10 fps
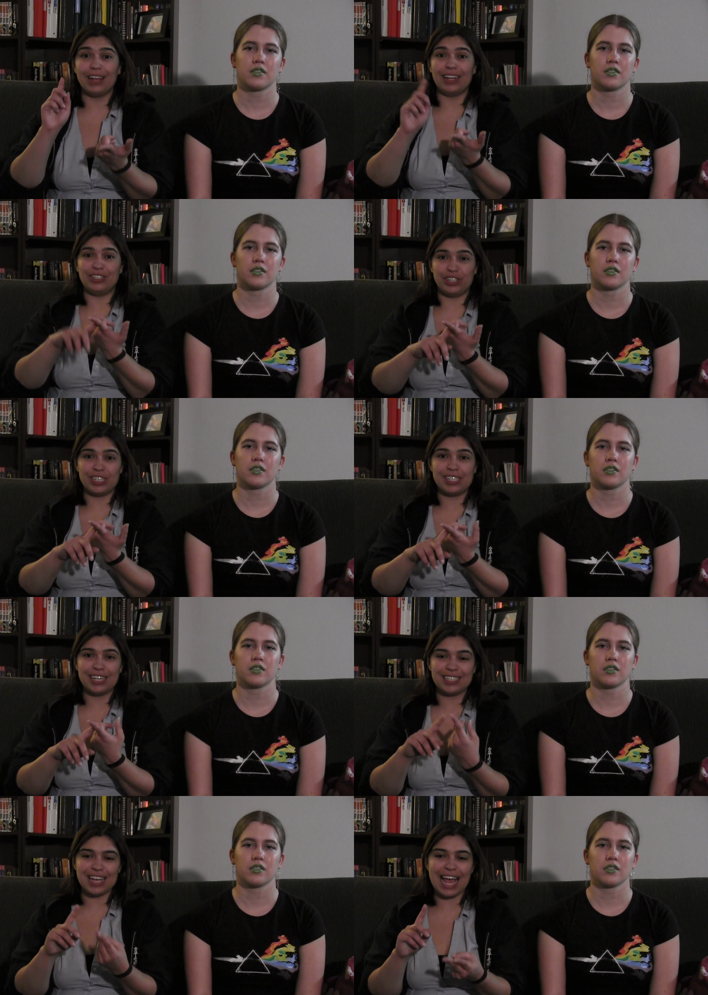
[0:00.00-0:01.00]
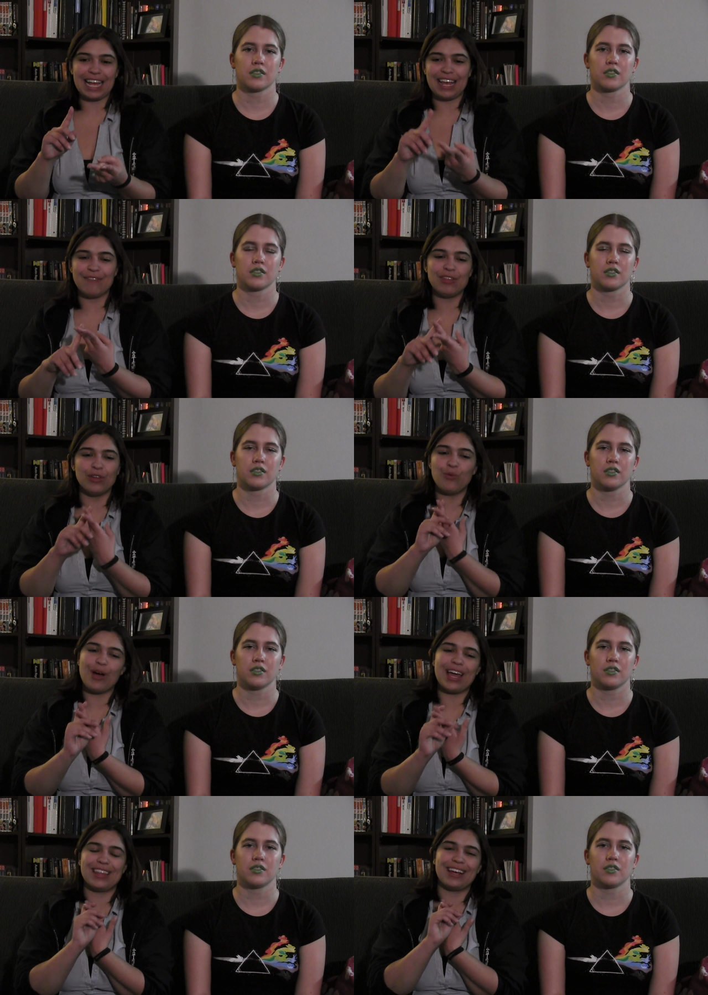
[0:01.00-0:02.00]
Speaker 1: the logistics and given the
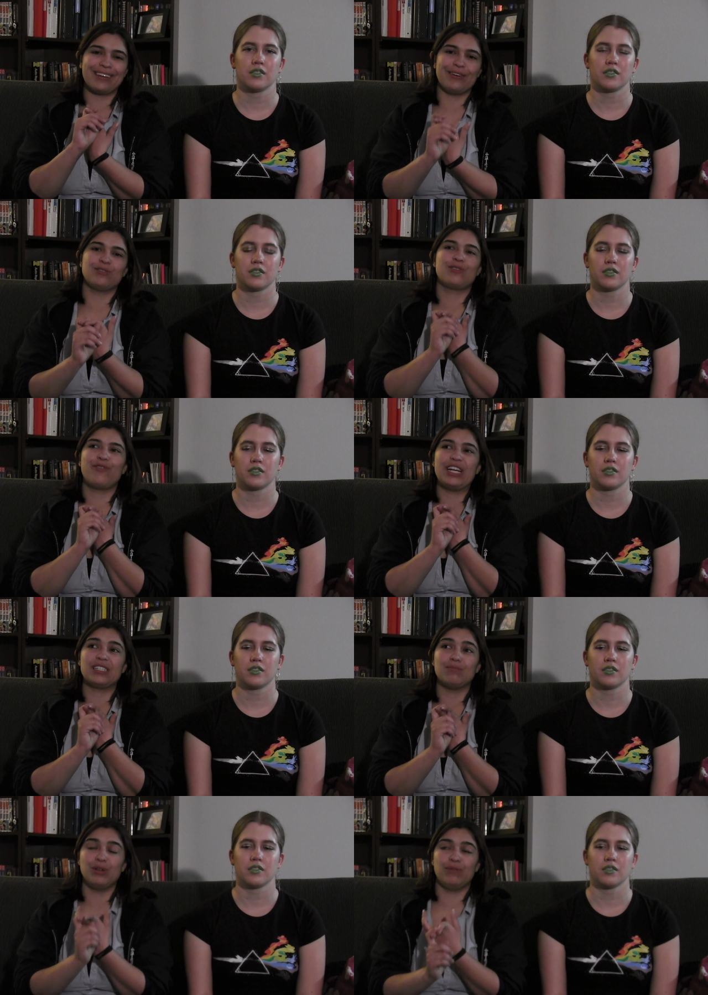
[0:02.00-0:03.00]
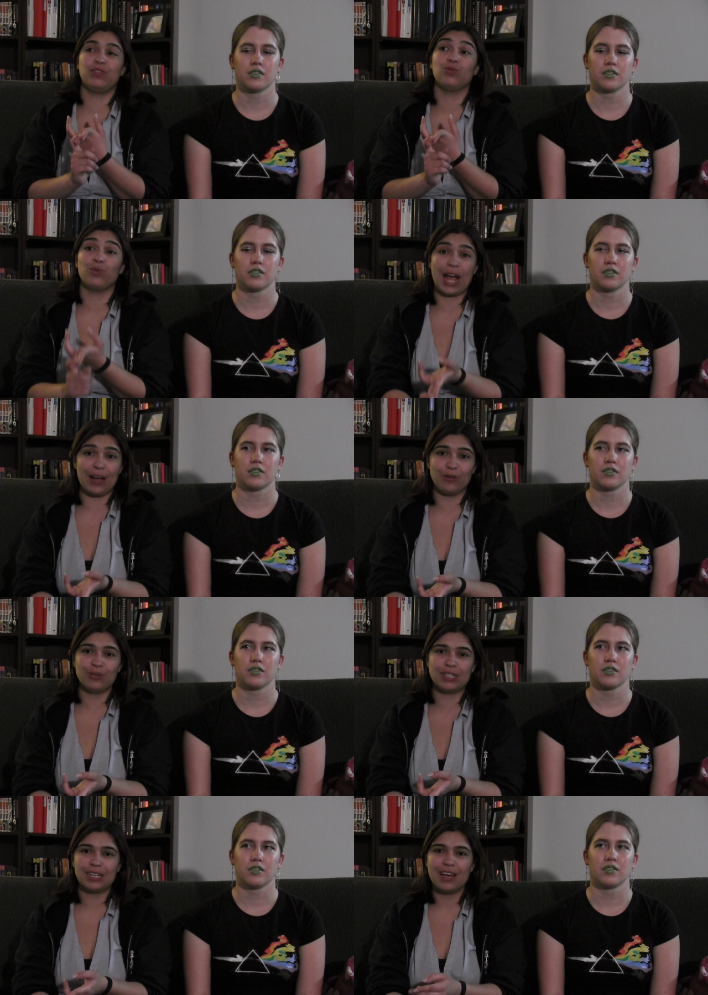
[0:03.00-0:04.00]
way that Ghostface moves
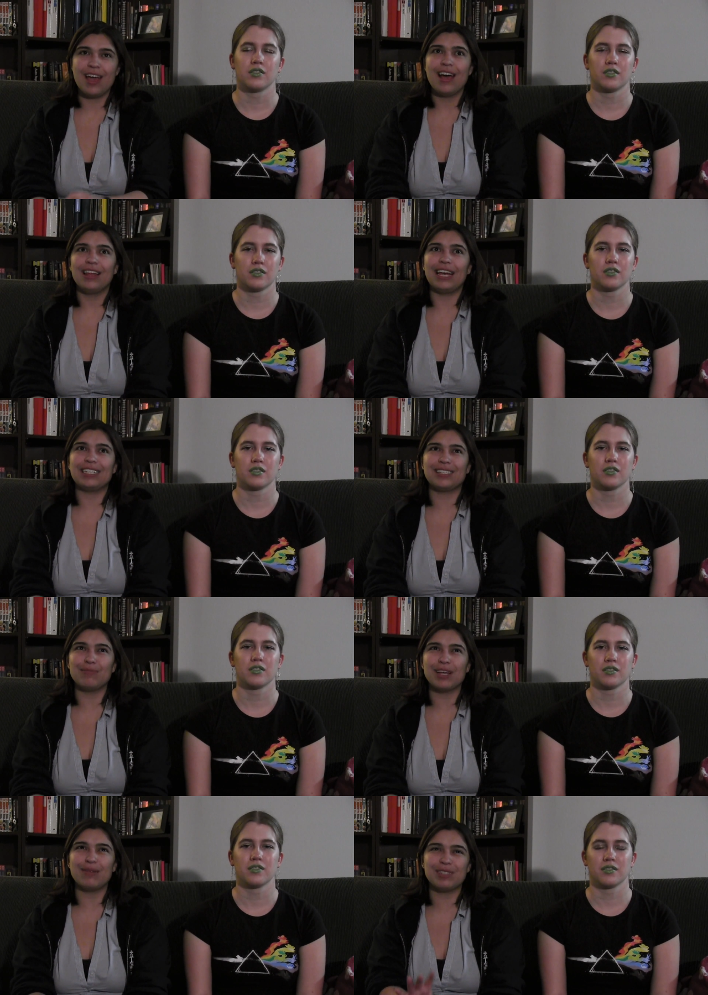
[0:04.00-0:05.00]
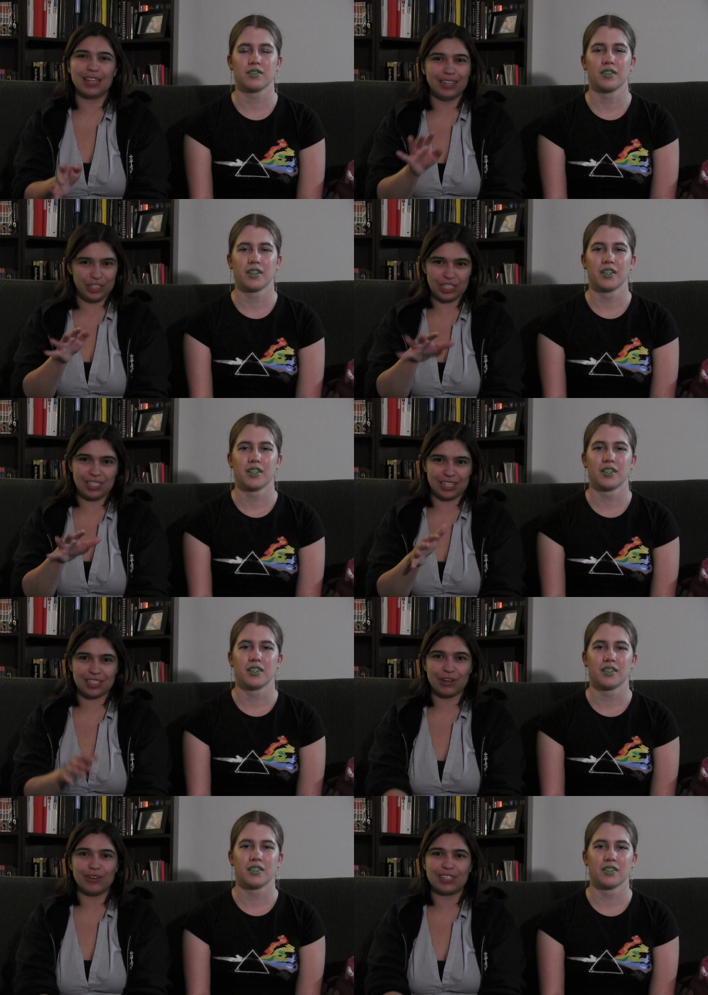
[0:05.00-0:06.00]
around. Like sometimes the
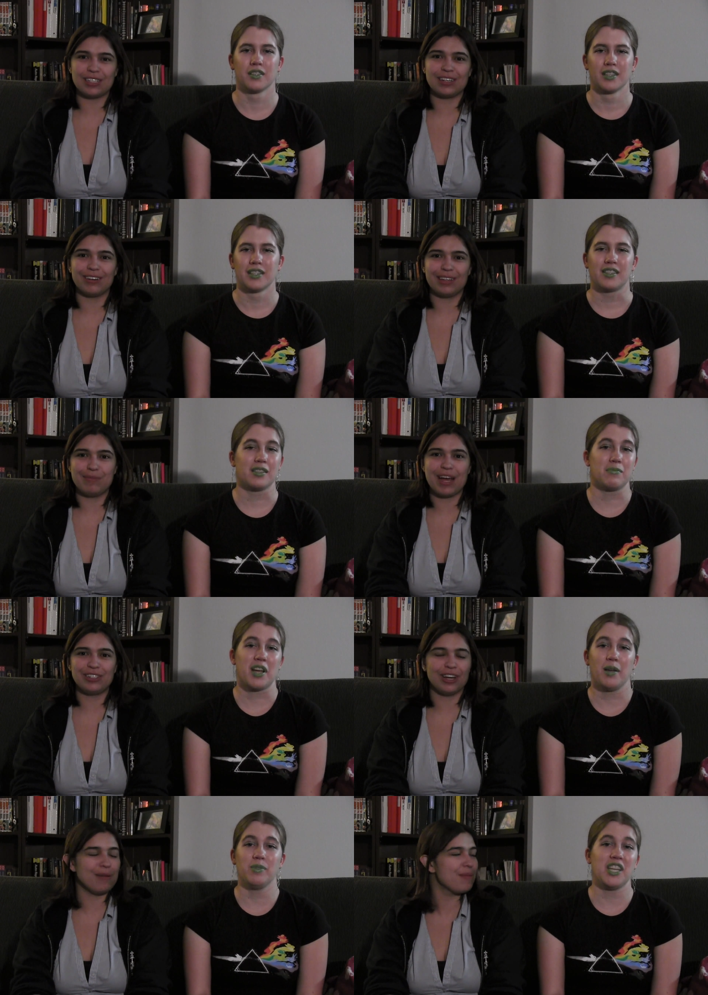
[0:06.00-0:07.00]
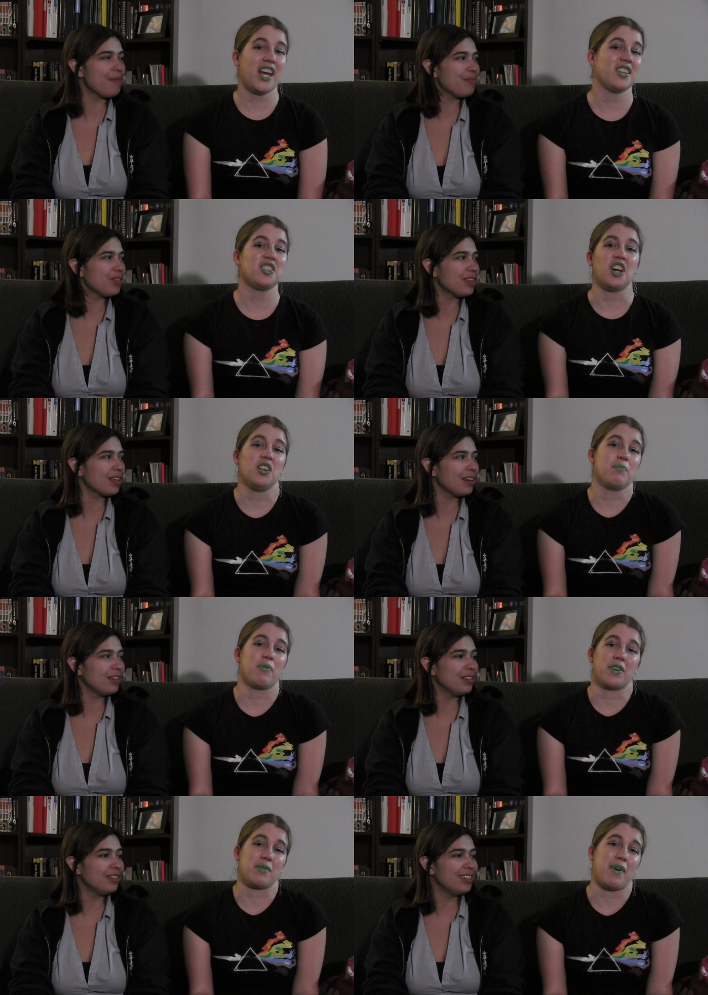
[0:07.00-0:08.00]
logistics don't
Speaker 2: necessarily. Sometimes he has
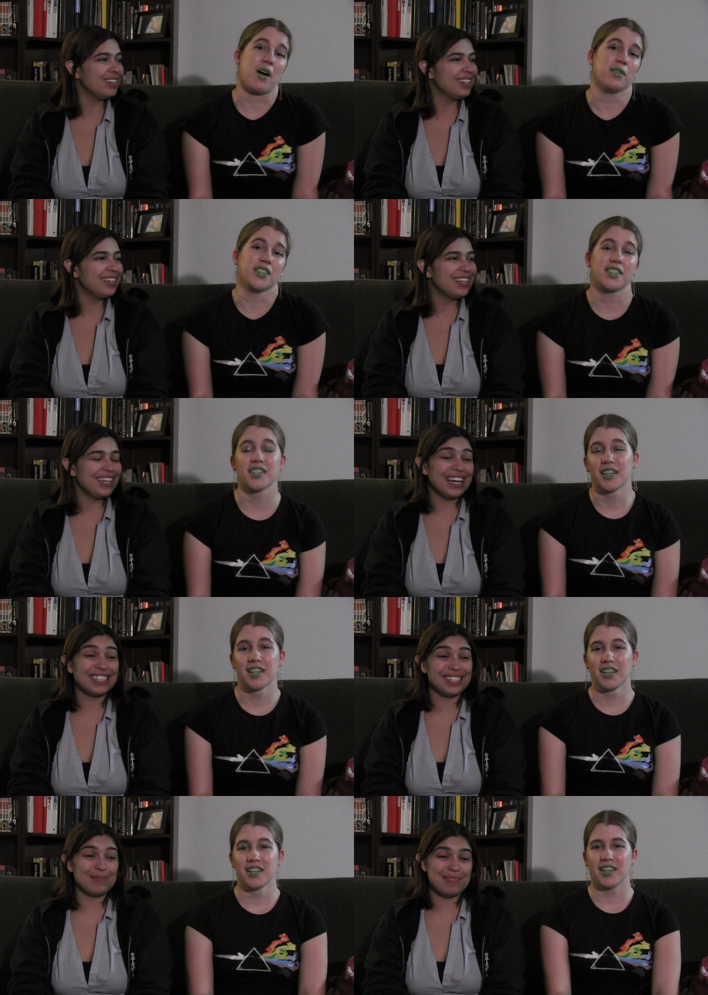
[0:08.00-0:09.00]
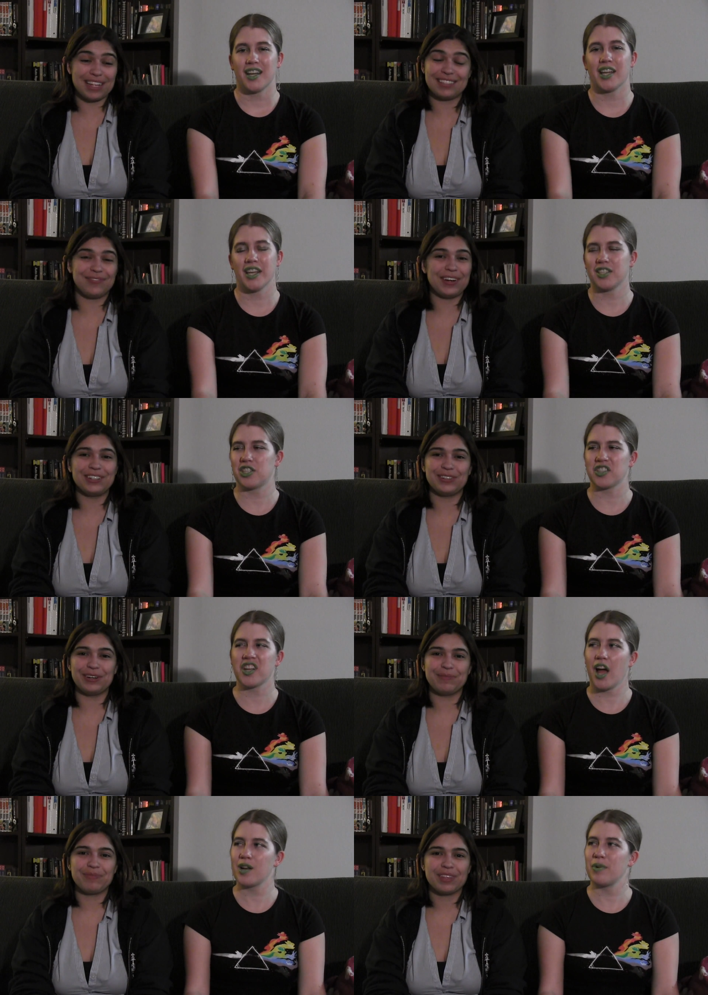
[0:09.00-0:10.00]
teleporting powers. Yeah, some that's and that's
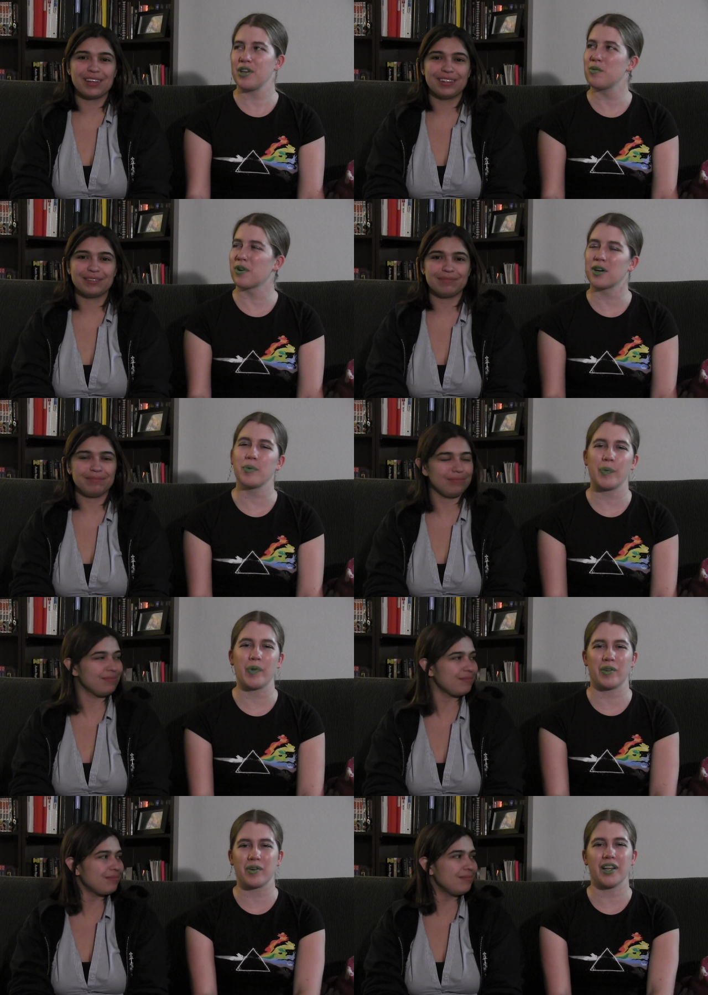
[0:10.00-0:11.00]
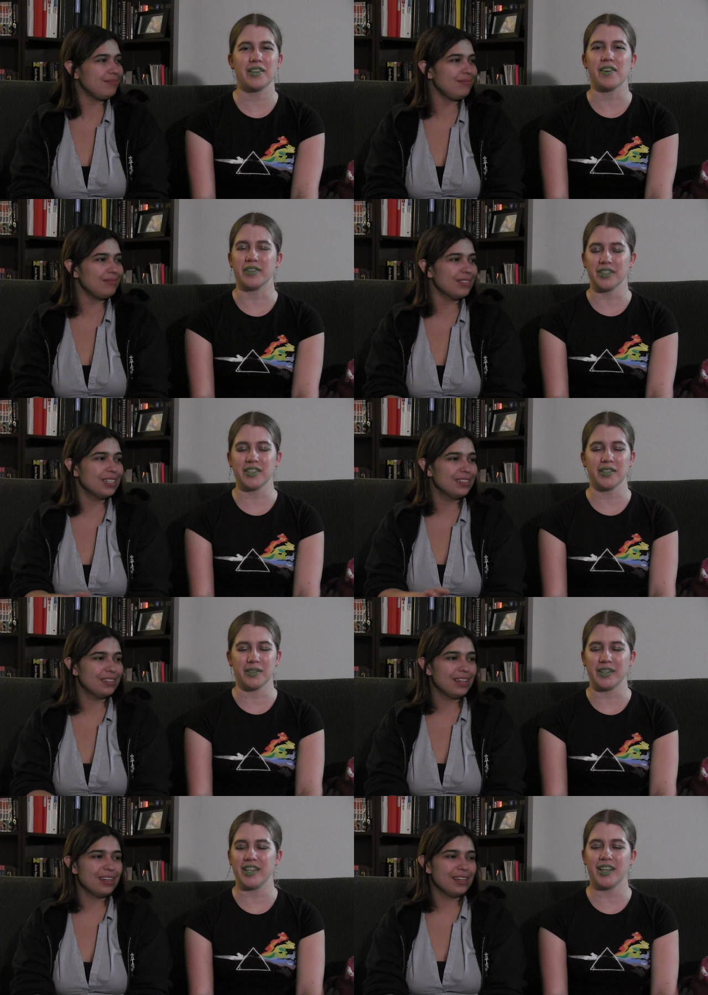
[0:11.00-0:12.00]
just kind of what you work with with the Red Devil too. In,